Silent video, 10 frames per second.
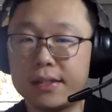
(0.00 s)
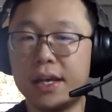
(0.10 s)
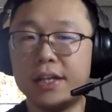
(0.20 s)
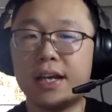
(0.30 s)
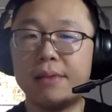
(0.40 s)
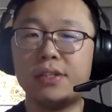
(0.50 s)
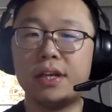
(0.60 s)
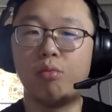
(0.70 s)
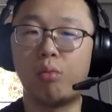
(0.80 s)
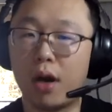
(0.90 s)

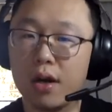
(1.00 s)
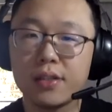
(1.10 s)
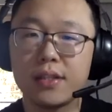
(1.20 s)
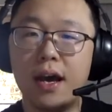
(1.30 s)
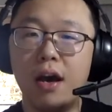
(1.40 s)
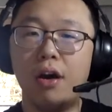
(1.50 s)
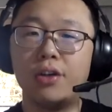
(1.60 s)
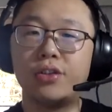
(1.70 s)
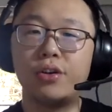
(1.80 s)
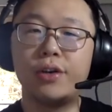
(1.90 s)
DHMC works,
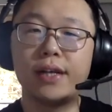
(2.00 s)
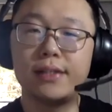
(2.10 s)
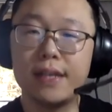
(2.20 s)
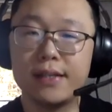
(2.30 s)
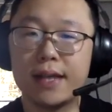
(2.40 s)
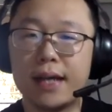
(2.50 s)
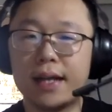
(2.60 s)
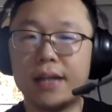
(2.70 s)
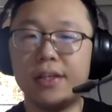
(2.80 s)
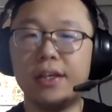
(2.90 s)
although you can see that
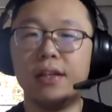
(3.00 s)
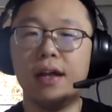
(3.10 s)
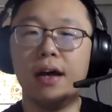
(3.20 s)
I need